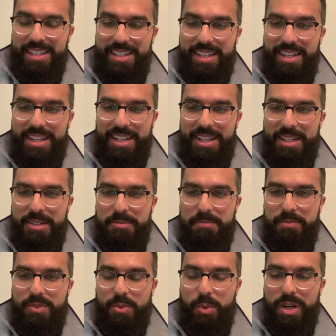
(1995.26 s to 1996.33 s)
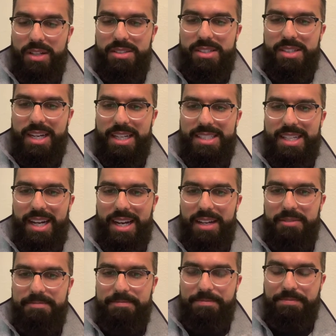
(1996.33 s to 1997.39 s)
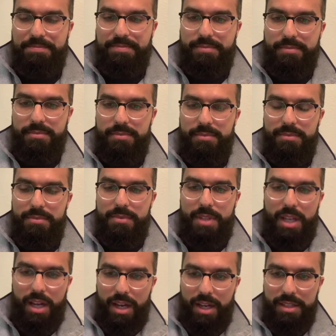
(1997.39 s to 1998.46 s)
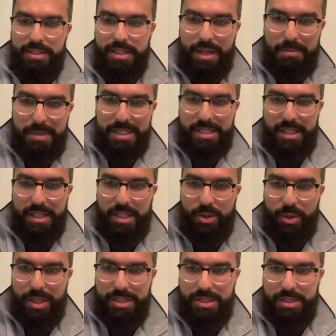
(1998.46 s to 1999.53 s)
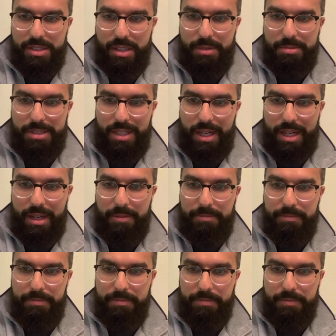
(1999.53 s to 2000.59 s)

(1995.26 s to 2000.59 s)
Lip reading: What else do you guys got? Did I miss any questions up top?